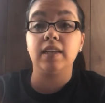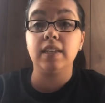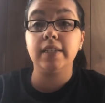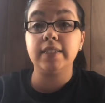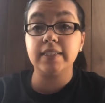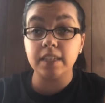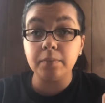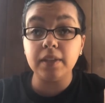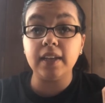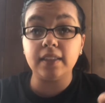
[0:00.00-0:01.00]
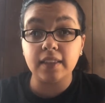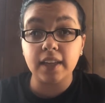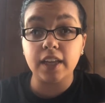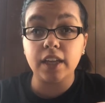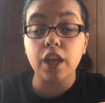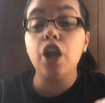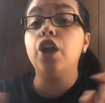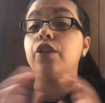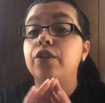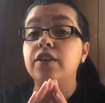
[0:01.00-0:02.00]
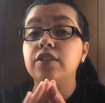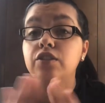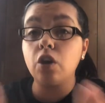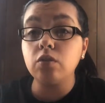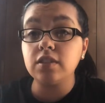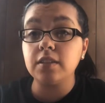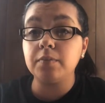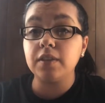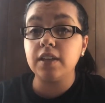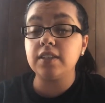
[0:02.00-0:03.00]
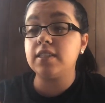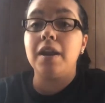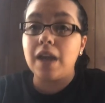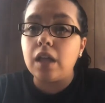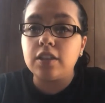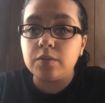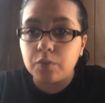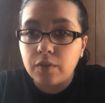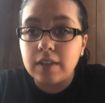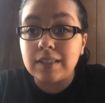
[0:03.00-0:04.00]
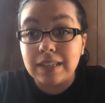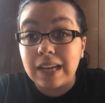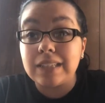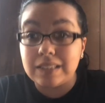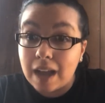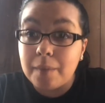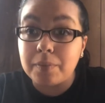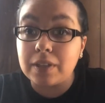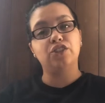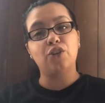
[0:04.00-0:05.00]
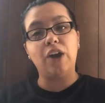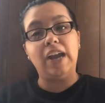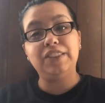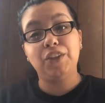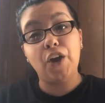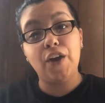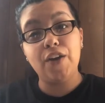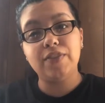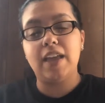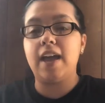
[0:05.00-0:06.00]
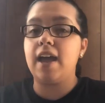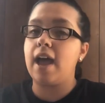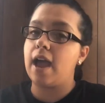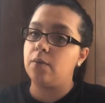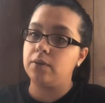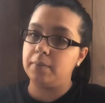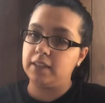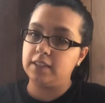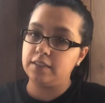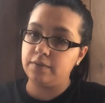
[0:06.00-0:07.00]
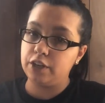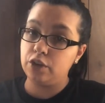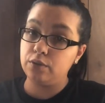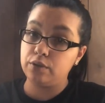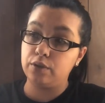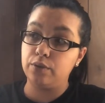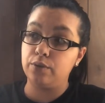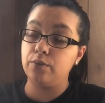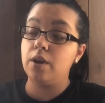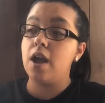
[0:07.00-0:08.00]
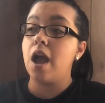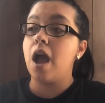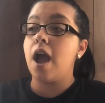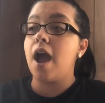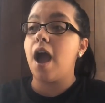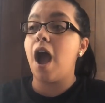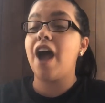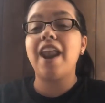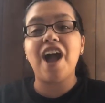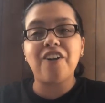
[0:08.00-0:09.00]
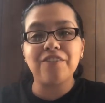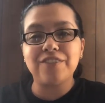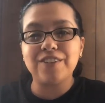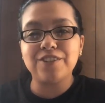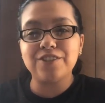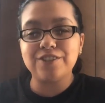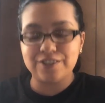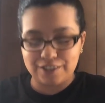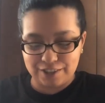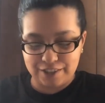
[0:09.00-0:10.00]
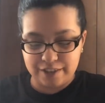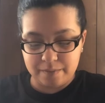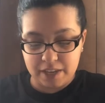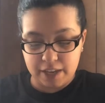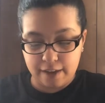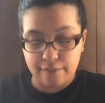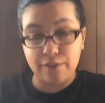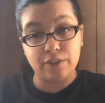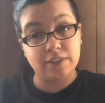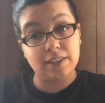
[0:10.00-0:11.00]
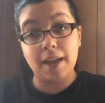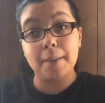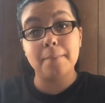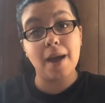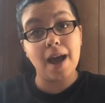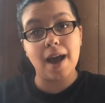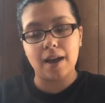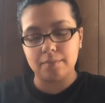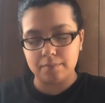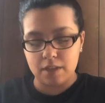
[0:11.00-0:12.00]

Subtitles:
sibling thing. There is no siblings. Now let's move on to the next topic. So I thought that I would make this video too on how it feels to be a first-time mom.